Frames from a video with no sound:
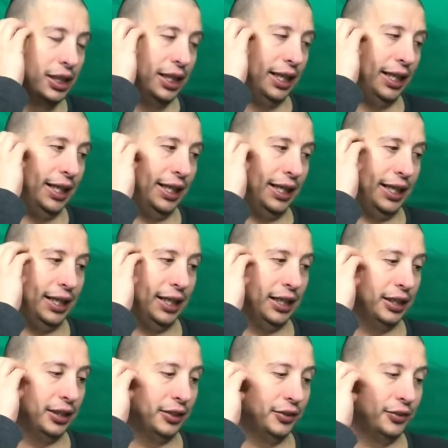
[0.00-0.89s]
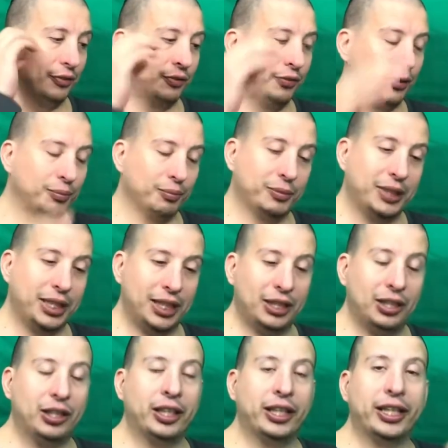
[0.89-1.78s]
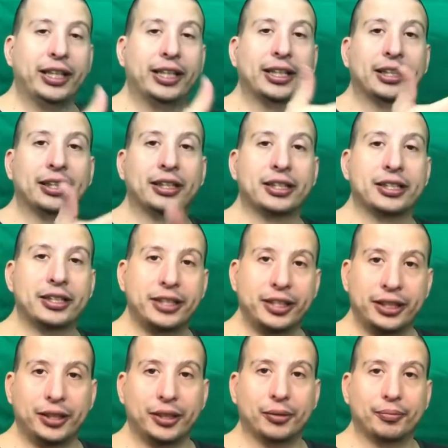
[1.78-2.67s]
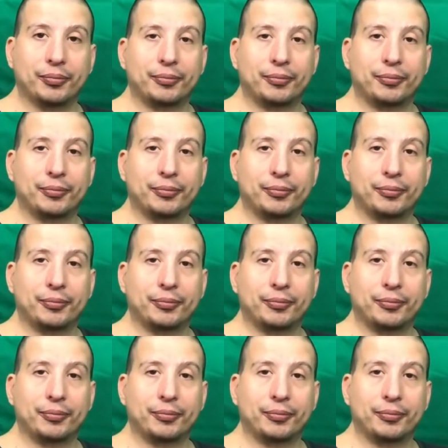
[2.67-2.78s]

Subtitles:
and from there he can continue.